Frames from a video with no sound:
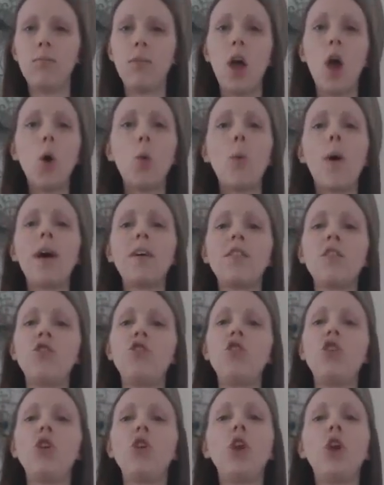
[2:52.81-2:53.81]
whereas a
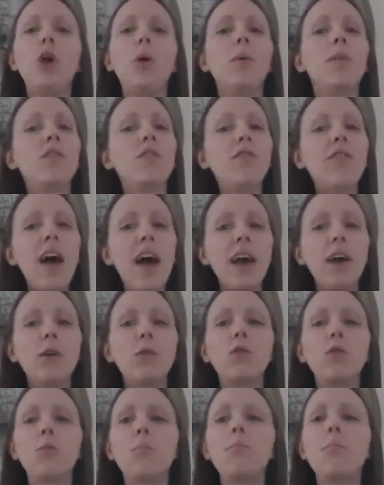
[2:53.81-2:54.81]
student who has failed
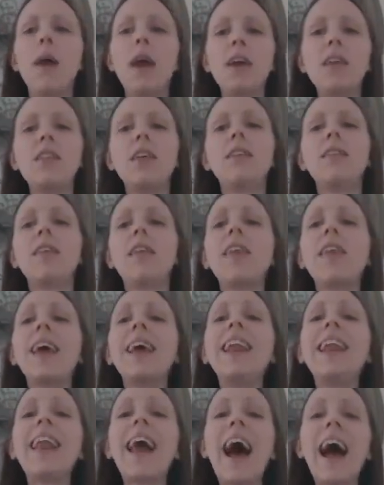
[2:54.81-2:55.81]
may think that they
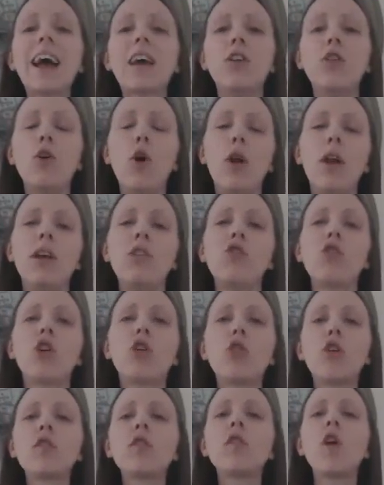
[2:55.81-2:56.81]
lack knowledge
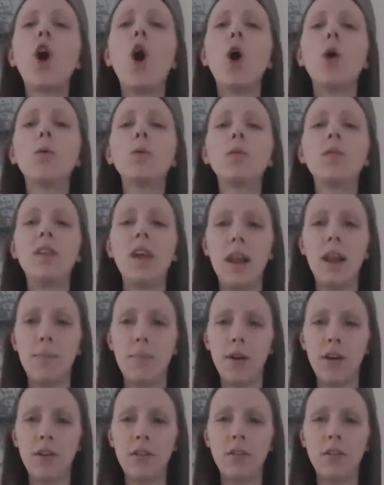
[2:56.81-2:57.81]
across the whole
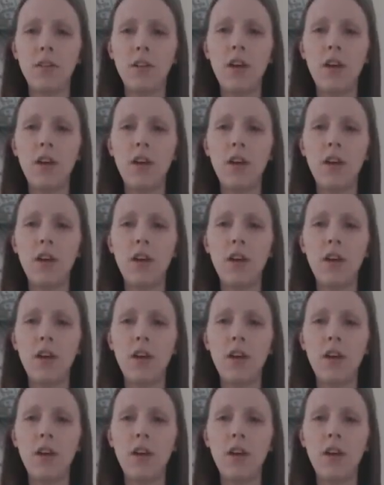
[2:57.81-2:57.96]
syllabus.